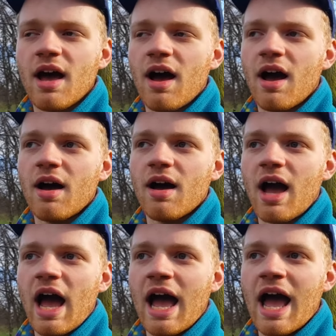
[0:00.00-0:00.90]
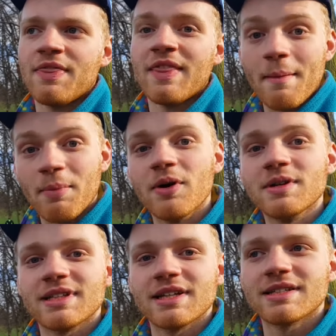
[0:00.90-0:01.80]
uh, and that
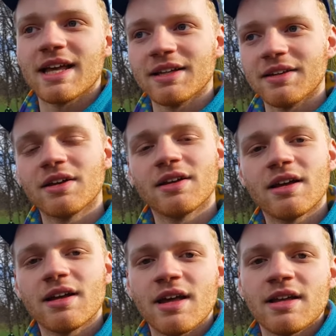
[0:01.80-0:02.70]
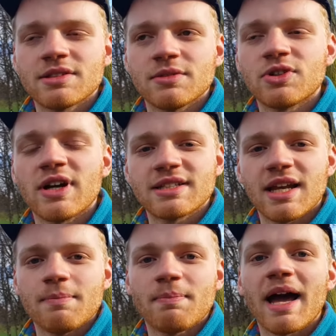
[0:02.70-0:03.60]
process then sort of
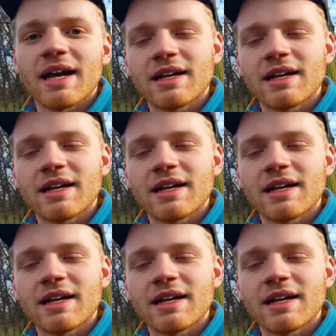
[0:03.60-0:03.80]
translates back,